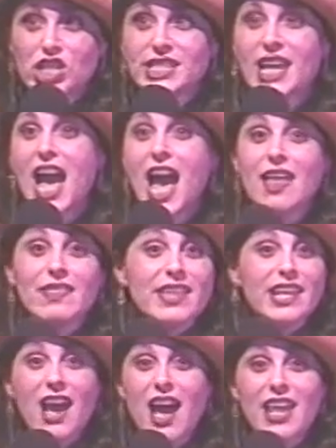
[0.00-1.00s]
she's got
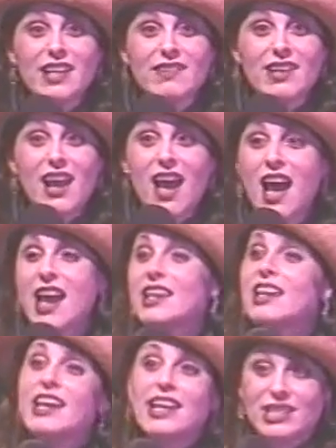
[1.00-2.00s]
that I don't got.
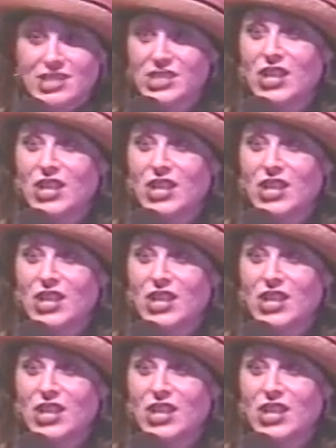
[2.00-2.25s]
It